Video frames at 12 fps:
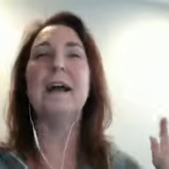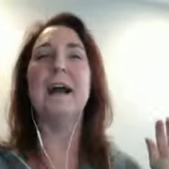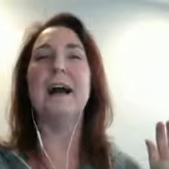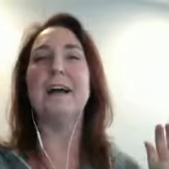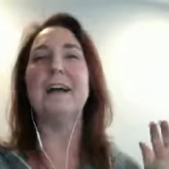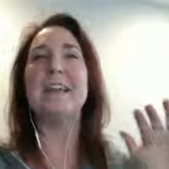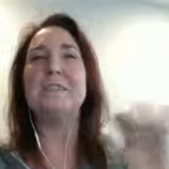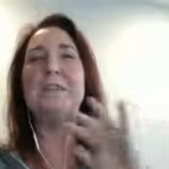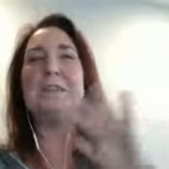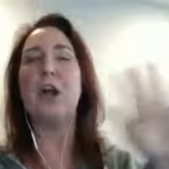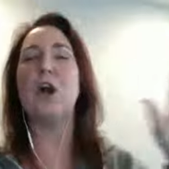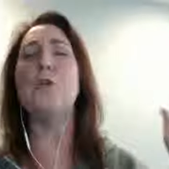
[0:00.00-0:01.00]
uh, kind of
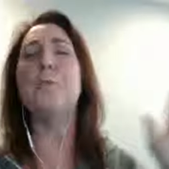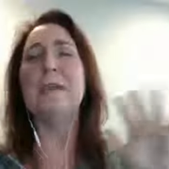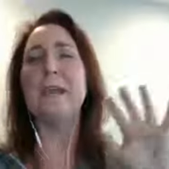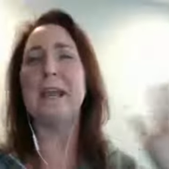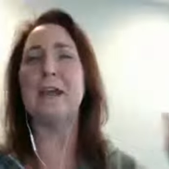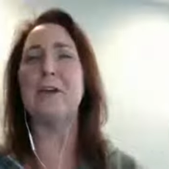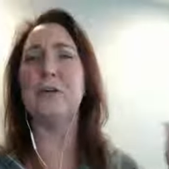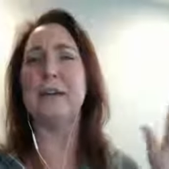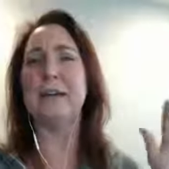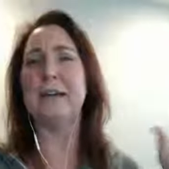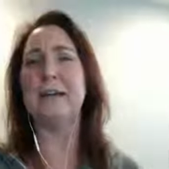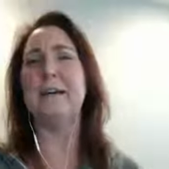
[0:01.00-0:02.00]
in the open
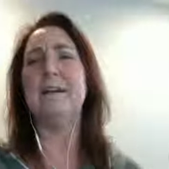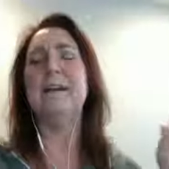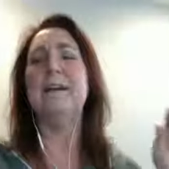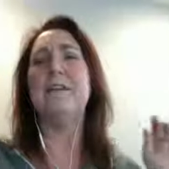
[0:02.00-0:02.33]
area